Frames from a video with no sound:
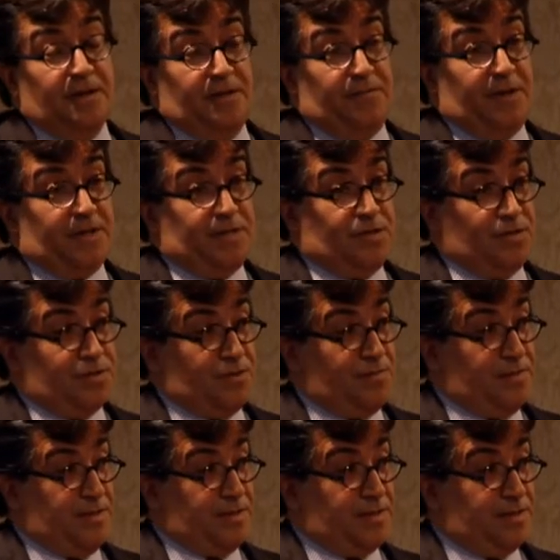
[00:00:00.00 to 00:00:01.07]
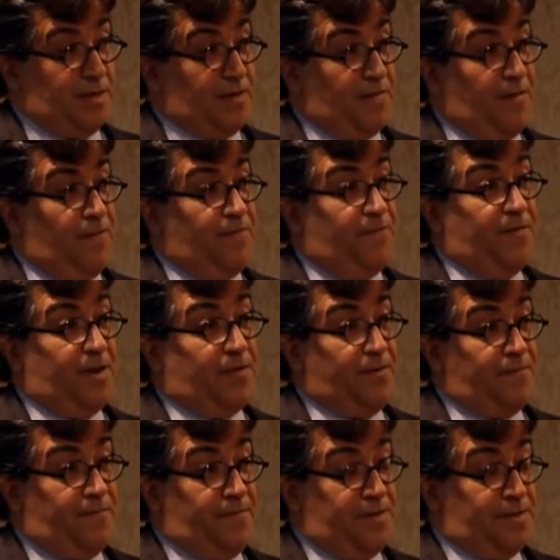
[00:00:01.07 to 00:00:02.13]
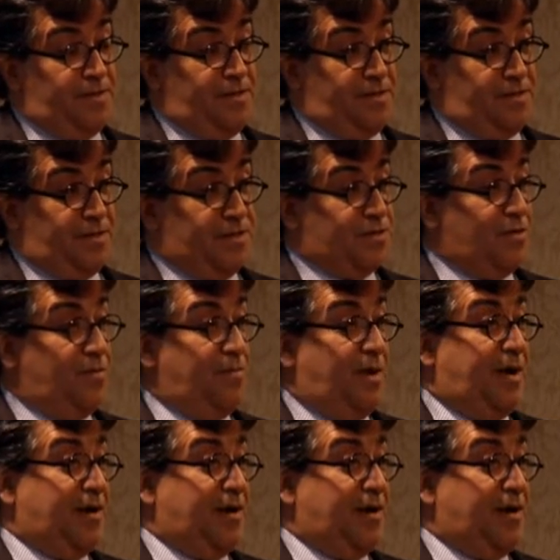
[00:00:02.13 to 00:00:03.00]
In Mexico, some things are very efficient and some